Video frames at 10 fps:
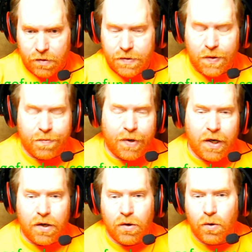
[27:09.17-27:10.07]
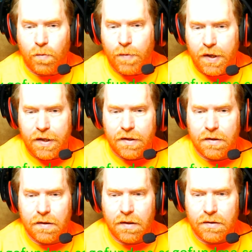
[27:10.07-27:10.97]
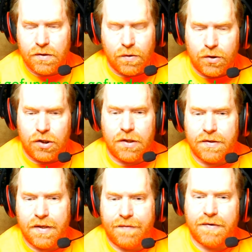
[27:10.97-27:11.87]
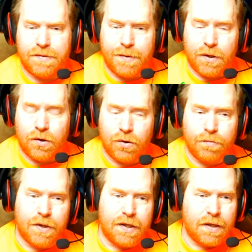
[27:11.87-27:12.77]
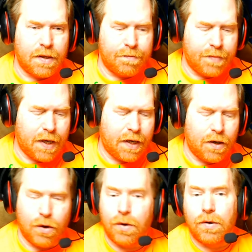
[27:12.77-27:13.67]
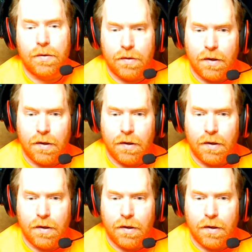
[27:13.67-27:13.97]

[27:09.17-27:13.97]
start paying her money, so she doesn't have to spend her money, and pay her